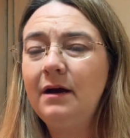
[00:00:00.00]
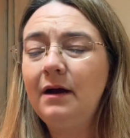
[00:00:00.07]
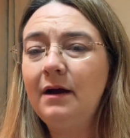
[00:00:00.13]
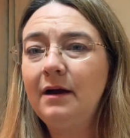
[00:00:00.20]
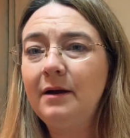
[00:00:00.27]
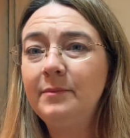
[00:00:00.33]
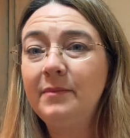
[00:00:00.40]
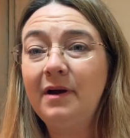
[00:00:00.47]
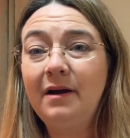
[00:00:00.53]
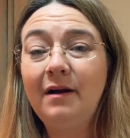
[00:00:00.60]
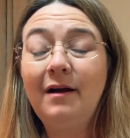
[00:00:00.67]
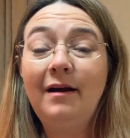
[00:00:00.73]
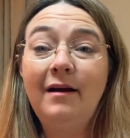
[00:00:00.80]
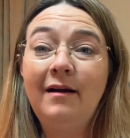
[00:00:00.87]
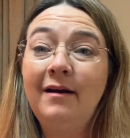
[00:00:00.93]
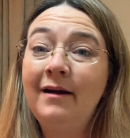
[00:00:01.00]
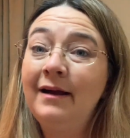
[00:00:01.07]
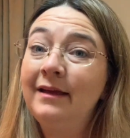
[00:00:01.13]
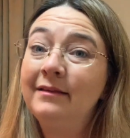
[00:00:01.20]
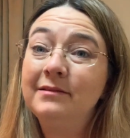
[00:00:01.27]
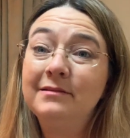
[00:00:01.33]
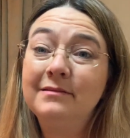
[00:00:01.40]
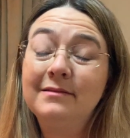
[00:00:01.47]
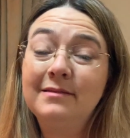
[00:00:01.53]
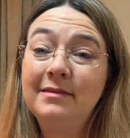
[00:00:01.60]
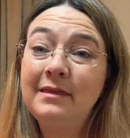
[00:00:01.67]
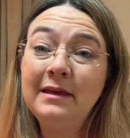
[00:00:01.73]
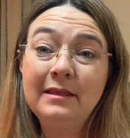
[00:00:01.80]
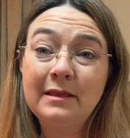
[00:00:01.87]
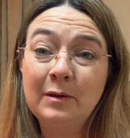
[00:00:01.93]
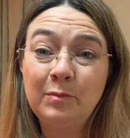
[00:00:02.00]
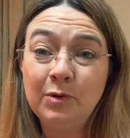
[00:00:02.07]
I think they're